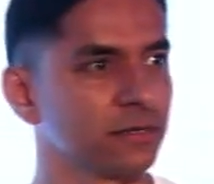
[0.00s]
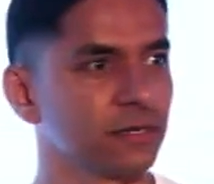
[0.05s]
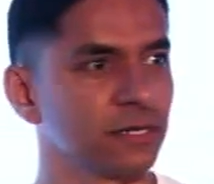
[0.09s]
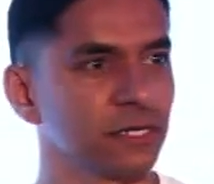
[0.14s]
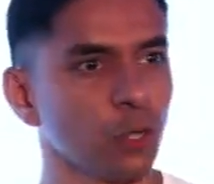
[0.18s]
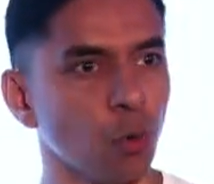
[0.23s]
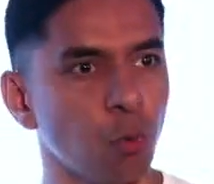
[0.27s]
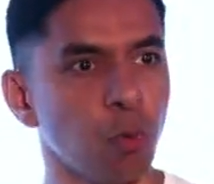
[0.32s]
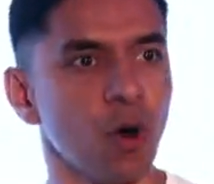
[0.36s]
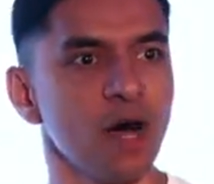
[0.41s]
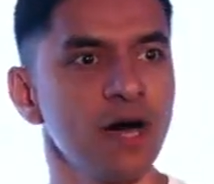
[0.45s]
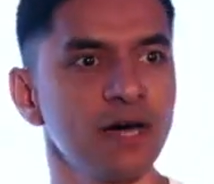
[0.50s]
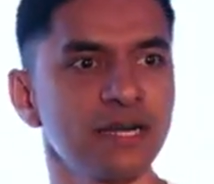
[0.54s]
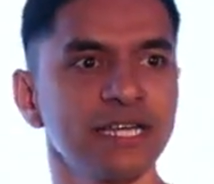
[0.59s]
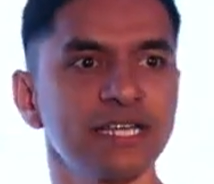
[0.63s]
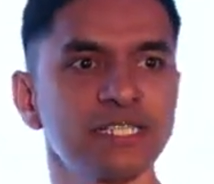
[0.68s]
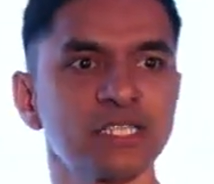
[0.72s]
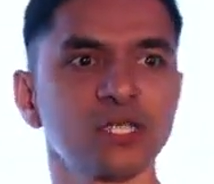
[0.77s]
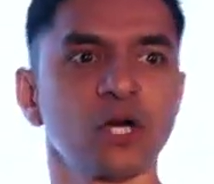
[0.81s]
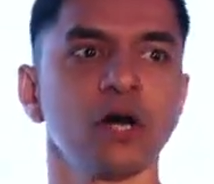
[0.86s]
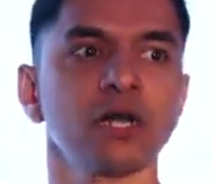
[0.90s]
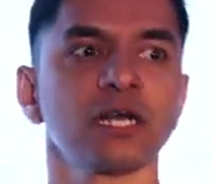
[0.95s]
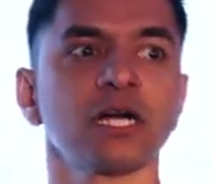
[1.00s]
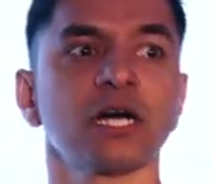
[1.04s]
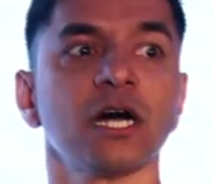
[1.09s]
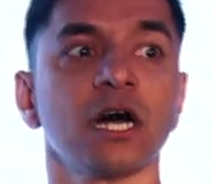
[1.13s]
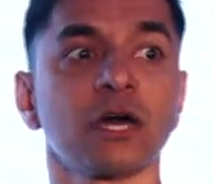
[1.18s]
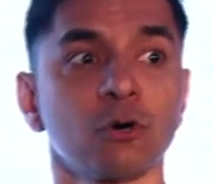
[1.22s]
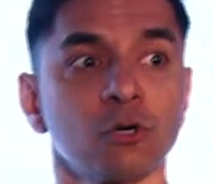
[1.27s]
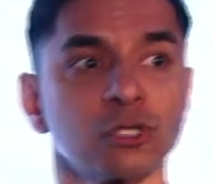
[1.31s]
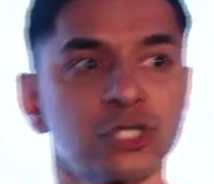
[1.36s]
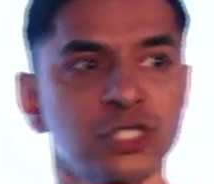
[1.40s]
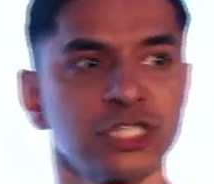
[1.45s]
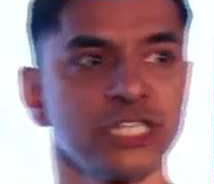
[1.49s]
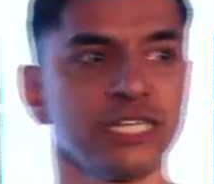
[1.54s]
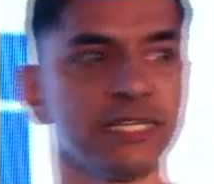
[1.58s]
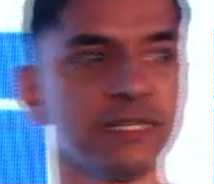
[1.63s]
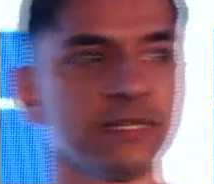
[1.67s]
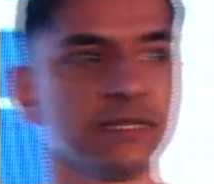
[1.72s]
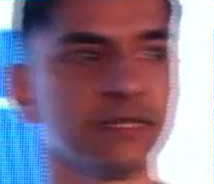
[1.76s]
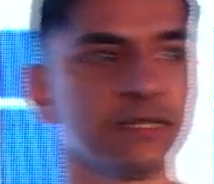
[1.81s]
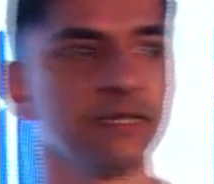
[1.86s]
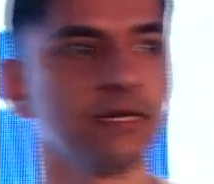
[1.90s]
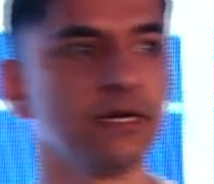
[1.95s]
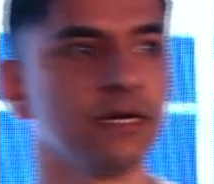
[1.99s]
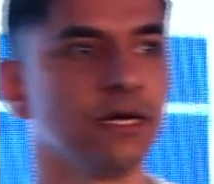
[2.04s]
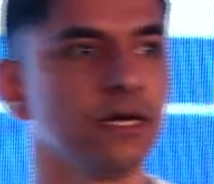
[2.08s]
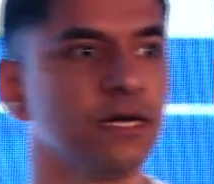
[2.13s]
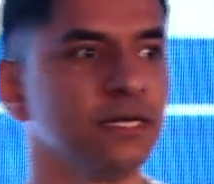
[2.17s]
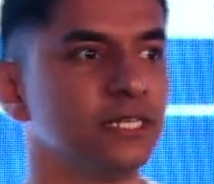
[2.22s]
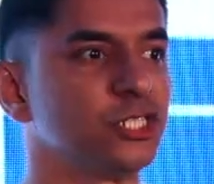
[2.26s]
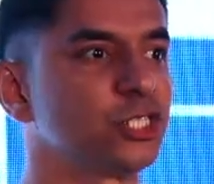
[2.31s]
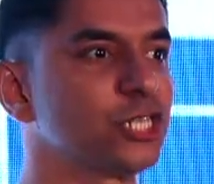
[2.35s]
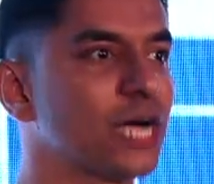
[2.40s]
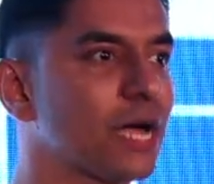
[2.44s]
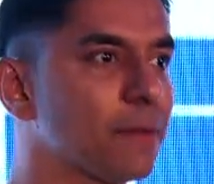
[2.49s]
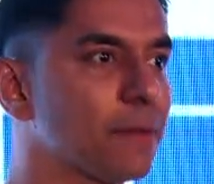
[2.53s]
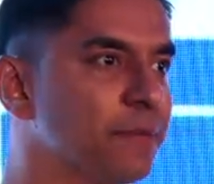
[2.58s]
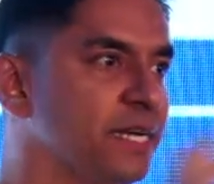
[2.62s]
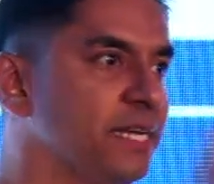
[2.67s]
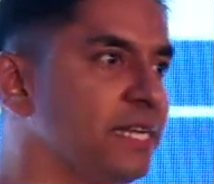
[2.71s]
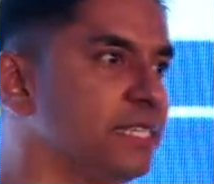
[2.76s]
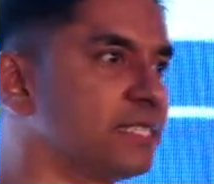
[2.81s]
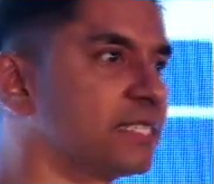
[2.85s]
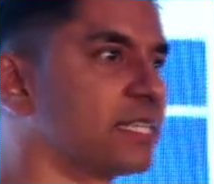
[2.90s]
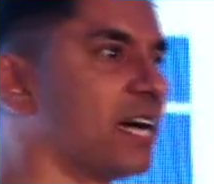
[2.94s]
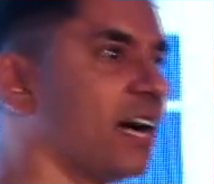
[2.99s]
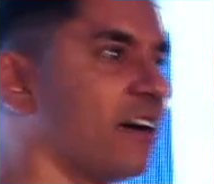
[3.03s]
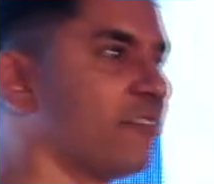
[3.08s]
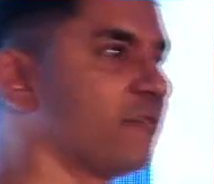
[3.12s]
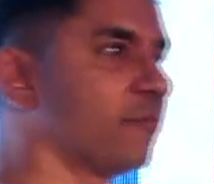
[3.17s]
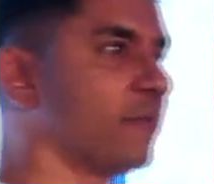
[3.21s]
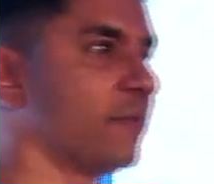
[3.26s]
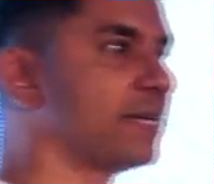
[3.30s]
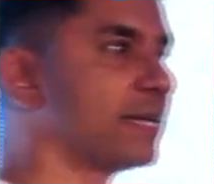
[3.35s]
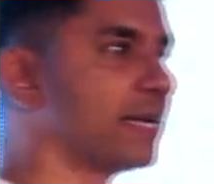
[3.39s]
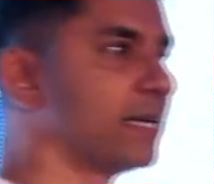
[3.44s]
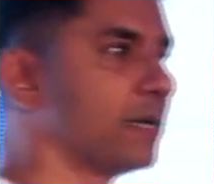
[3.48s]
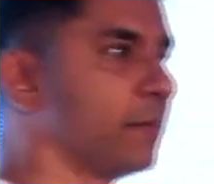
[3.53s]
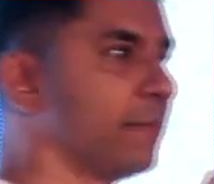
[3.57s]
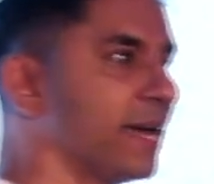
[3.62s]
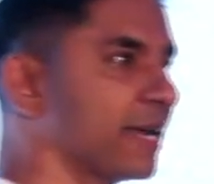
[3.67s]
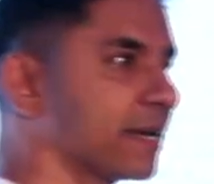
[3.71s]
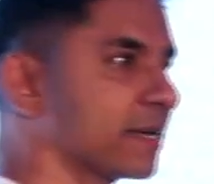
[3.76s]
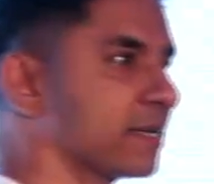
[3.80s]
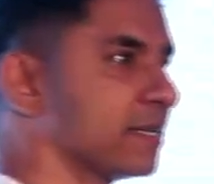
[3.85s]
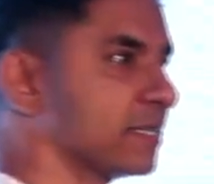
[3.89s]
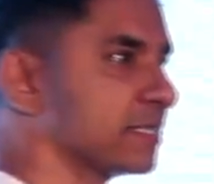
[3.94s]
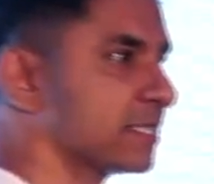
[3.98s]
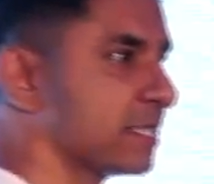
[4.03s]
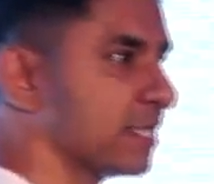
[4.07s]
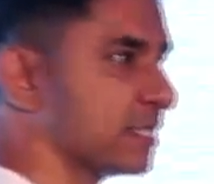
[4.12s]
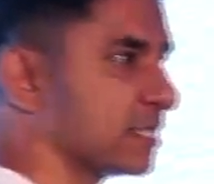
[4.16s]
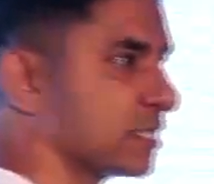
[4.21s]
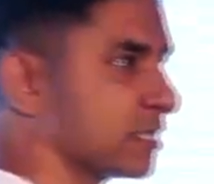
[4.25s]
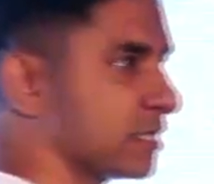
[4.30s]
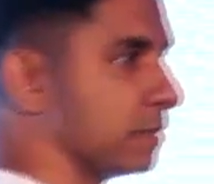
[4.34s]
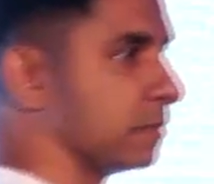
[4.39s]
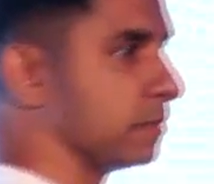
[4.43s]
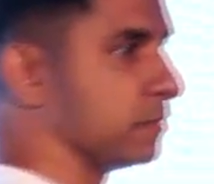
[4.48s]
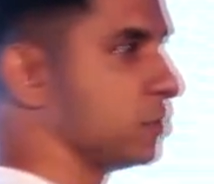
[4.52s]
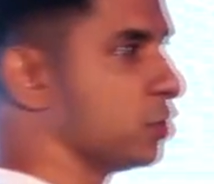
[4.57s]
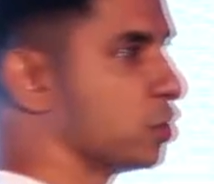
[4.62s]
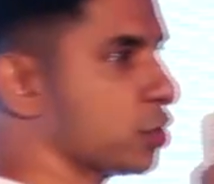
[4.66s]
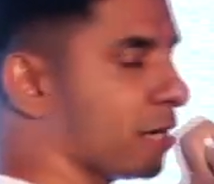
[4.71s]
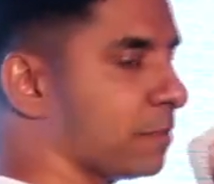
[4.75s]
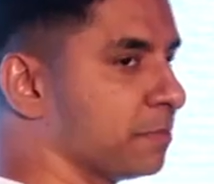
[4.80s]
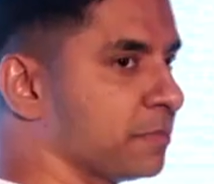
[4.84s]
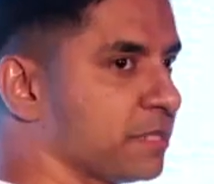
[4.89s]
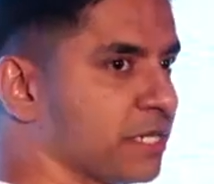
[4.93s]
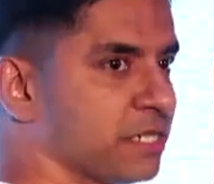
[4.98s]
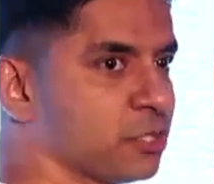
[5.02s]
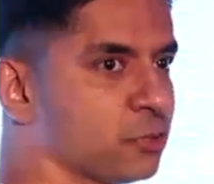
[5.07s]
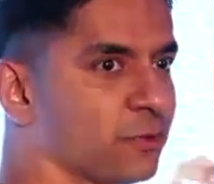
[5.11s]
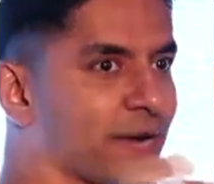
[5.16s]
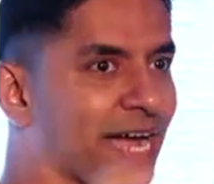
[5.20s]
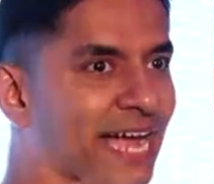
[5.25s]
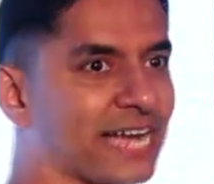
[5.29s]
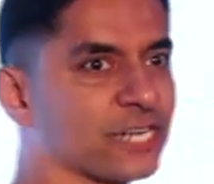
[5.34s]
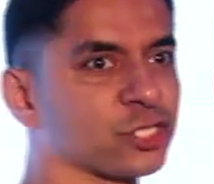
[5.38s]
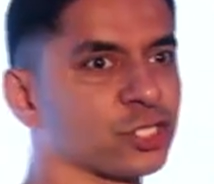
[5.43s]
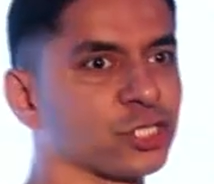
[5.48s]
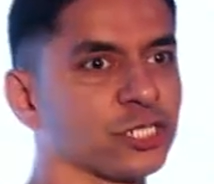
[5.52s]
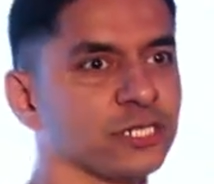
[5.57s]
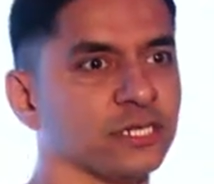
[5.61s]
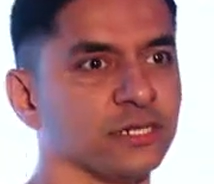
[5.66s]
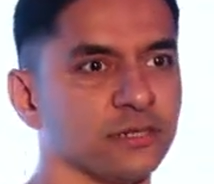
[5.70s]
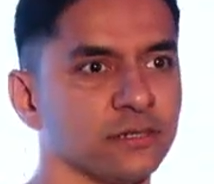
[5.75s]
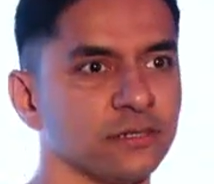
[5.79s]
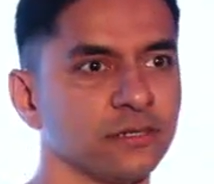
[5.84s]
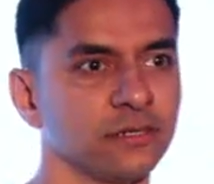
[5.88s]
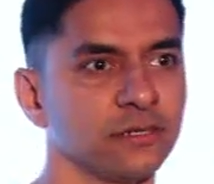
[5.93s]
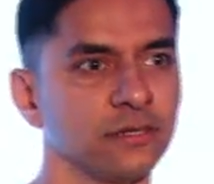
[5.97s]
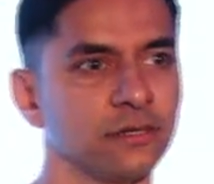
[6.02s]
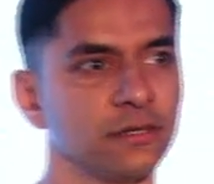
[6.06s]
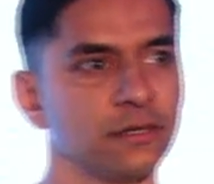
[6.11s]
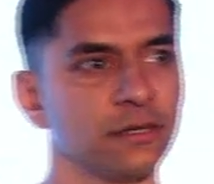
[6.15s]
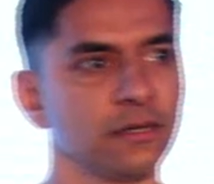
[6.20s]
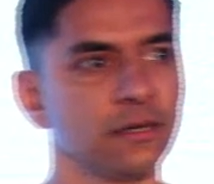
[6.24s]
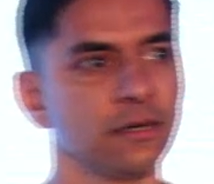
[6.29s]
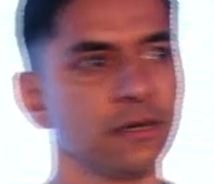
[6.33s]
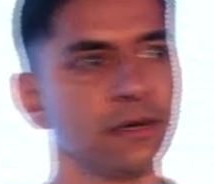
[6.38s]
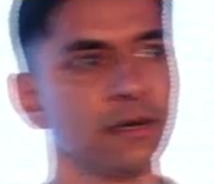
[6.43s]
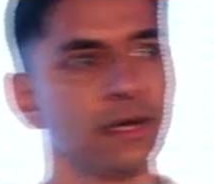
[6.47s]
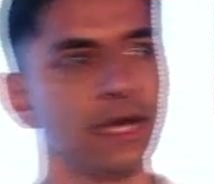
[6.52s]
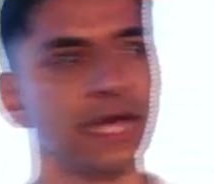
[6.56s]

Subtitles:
The word is called karoshi. The Japanese government and the medical system jumped into action and